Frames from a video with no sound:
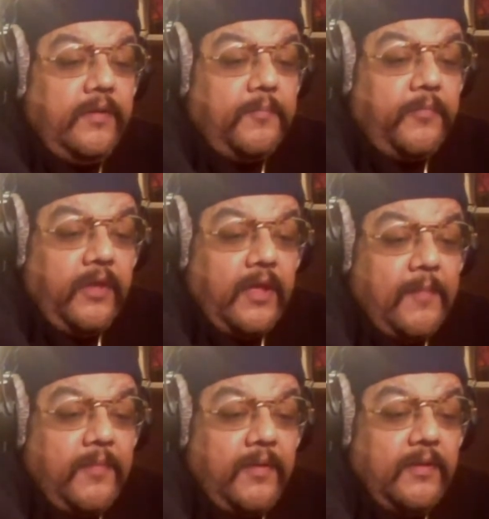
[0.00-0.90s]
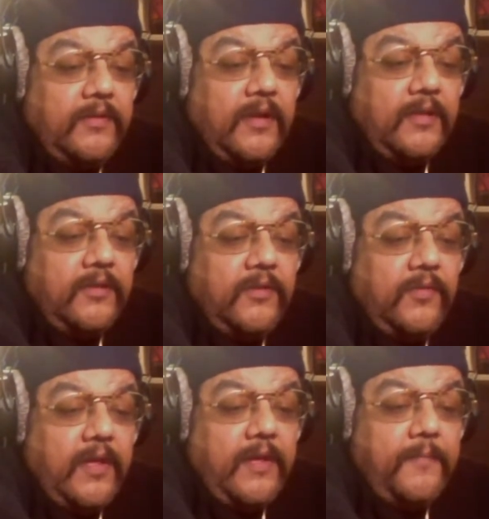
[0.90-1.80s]
I'm really happy that she got to do
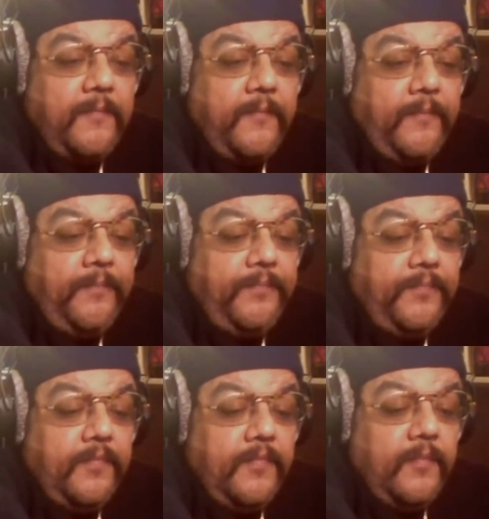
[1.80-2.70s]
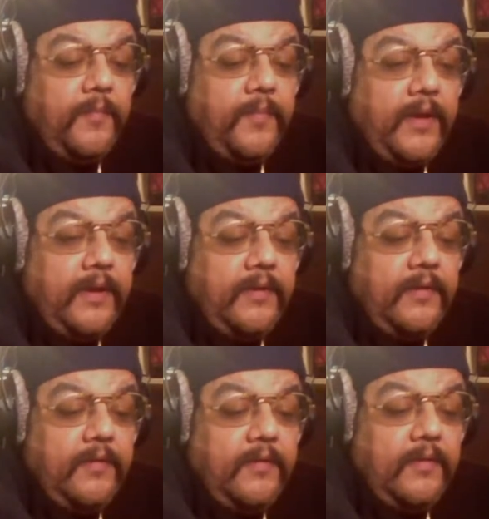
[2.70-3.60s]
that.
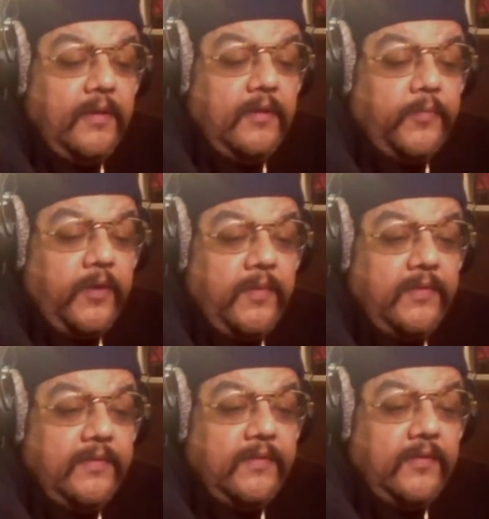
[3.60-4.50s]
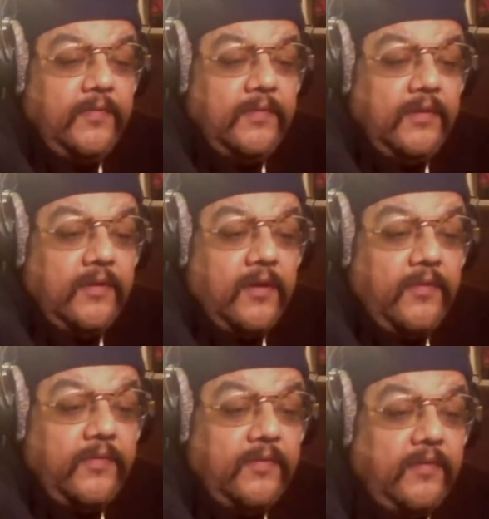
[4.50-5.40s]
But it's pretty much just acoustic guitar,
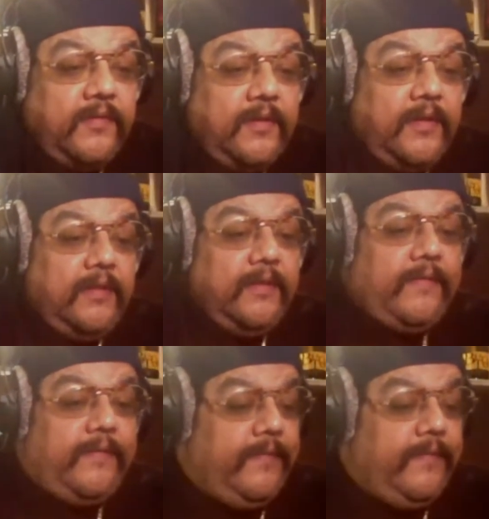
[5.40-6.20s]
so it's going to sound like this.